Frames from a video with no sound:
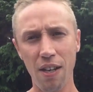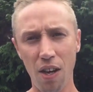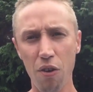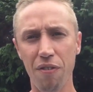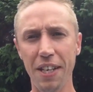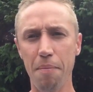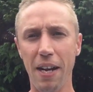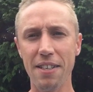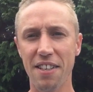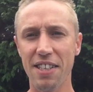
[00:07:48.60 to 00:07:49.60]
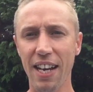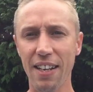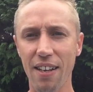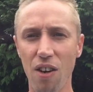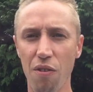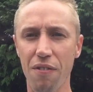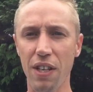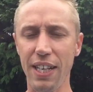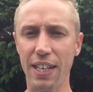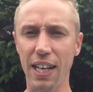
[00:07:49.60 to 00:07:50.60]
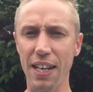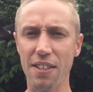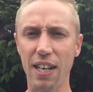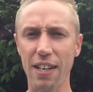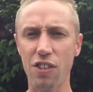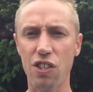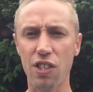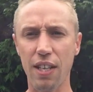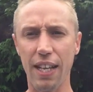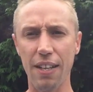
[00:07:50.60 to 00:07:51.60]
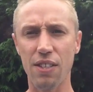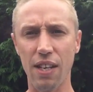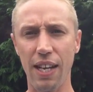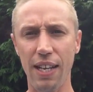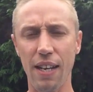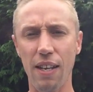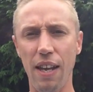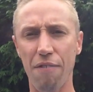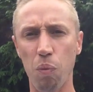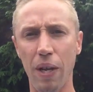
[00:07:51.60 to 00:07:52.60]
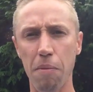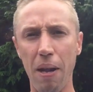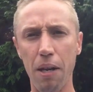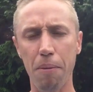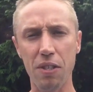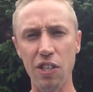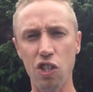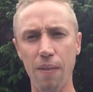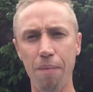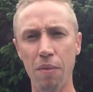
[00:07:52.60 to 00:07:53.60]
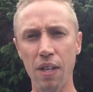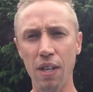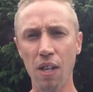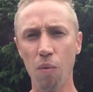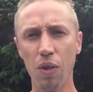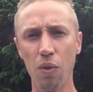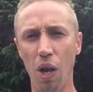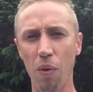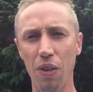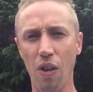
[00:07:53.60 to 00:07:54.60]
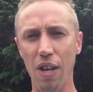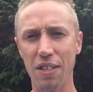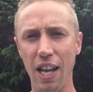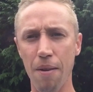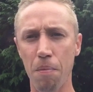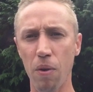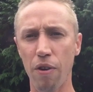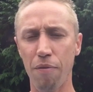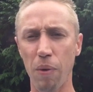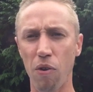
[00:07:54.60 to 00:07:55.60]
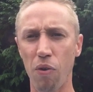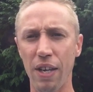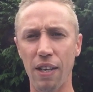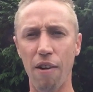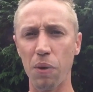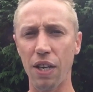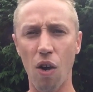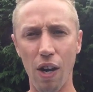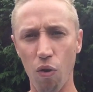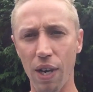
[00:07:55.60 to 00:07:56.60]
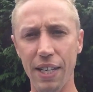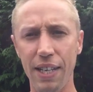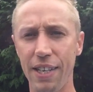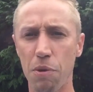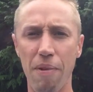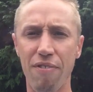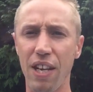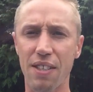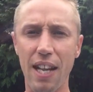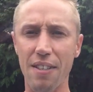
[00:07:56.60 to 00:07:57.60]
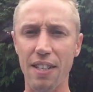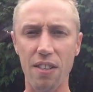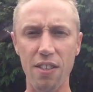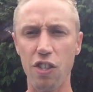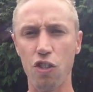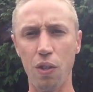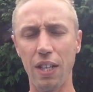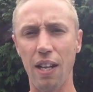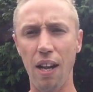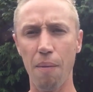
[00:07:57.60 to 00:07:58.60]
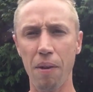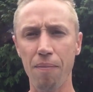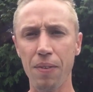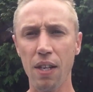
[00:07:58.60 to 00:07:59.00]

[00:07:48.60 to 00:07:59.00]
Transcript: Hopefully he plays the tank. Hopefully Kolasinac gets a left wing back position. We all know what the guy's capable of. We're all in love with the guy already. He's been fantastic since he joined the club.